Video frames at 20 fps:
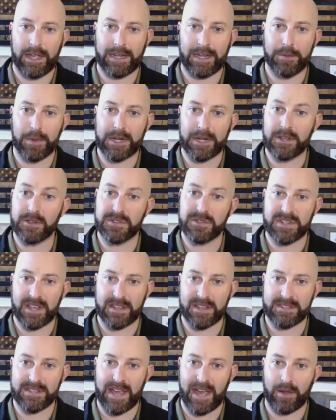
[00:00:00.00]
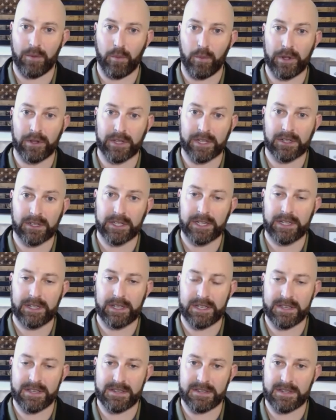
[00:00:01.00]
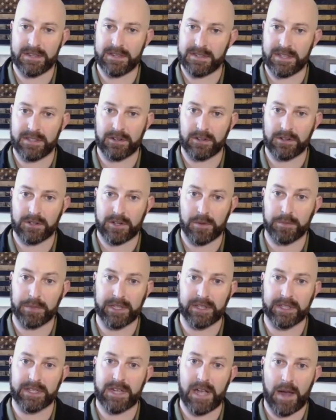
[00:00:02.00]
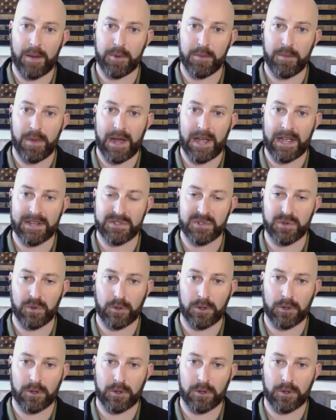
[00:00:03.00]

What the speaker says: anybody who says that willingly is either completely compromised